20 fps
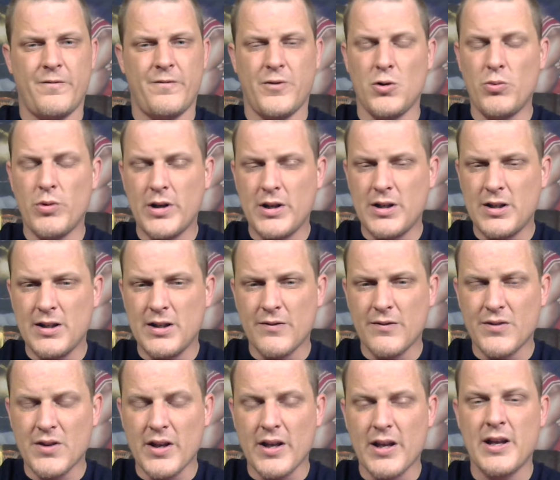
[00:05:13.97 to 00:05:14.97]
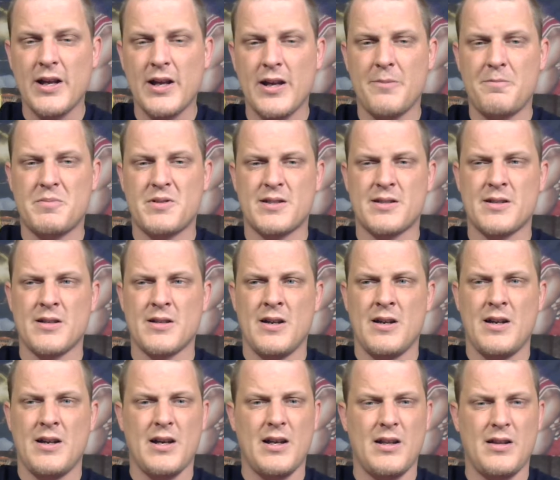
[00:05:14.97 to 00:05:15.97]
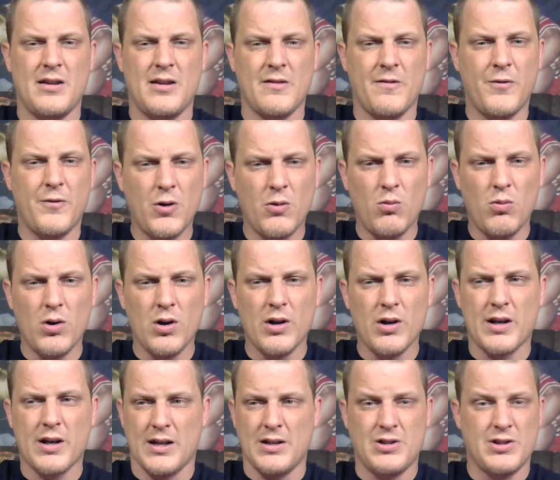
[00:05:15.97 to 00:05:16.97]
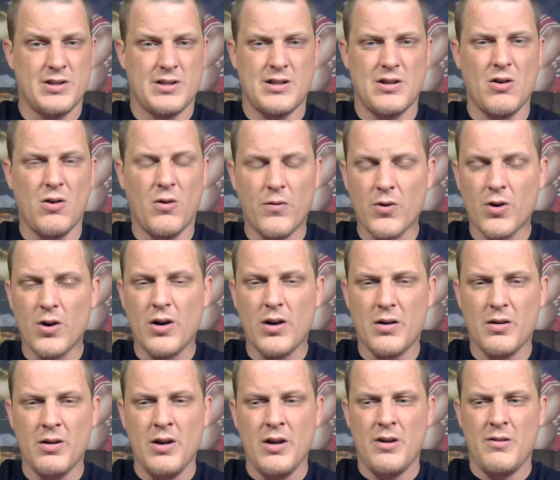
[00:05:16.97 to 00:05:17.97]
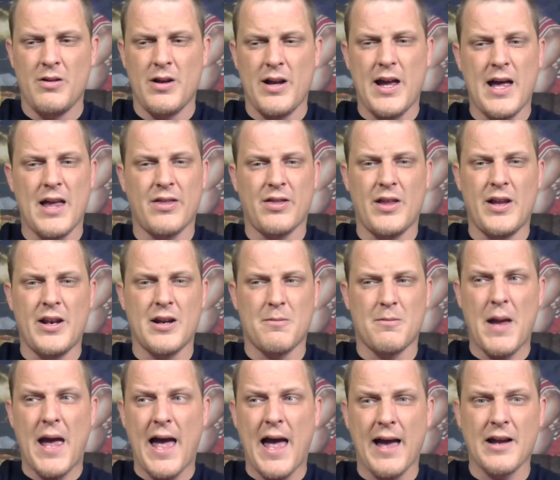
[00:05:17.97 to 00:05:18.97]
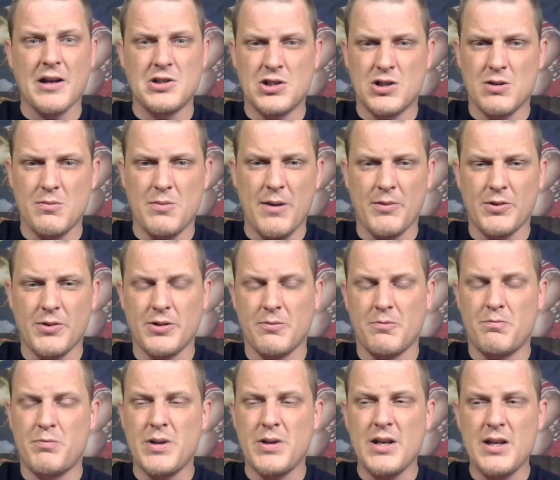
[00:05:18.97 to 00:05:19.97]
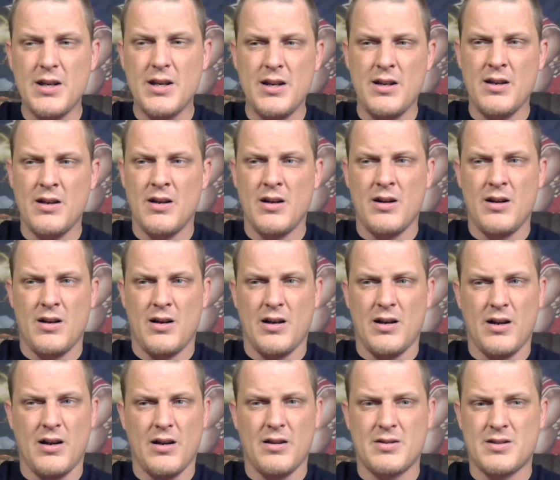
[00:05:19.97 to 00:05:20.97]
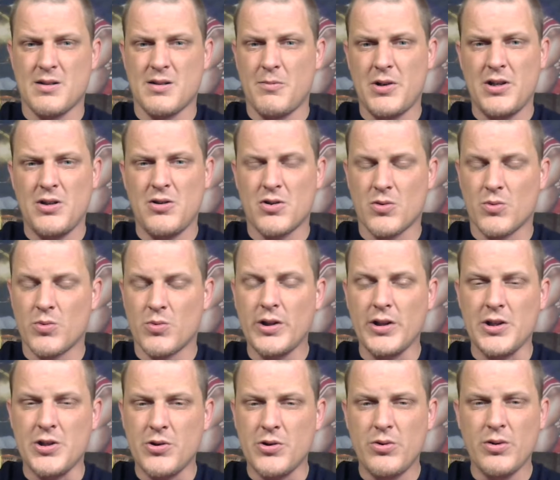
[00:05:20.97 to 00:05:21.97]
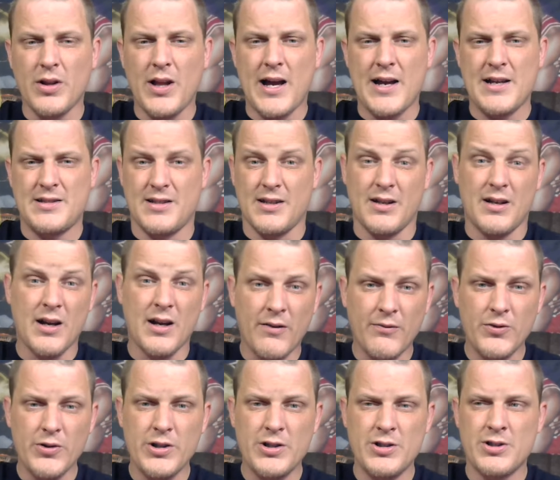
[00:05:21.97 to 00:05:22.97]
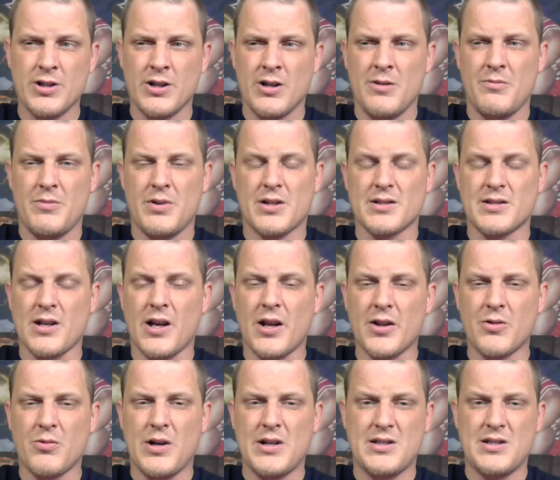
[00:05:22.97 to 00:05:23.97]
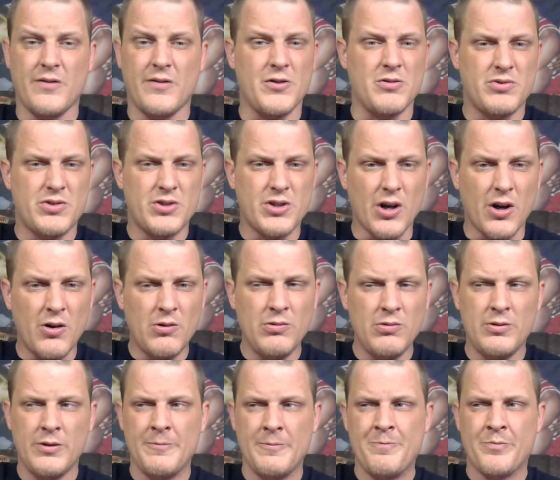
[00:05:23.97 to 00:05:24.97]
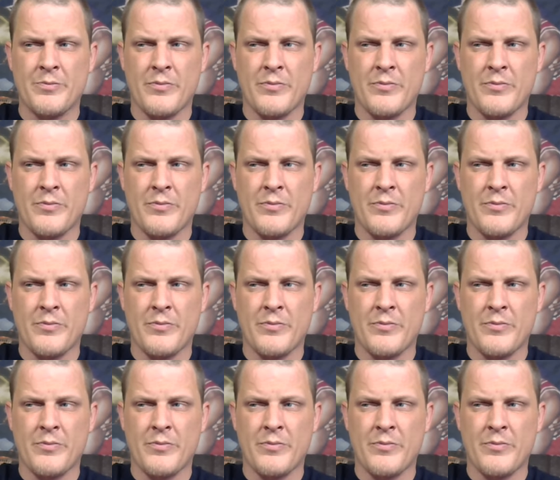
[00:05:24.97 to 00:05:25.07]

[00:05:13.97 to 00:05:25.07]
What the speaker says: fluidity of the hips and the footwork and just the overall athletic package to be able to be somebody you can really utilize in coverage? Because otherwise, if you don't,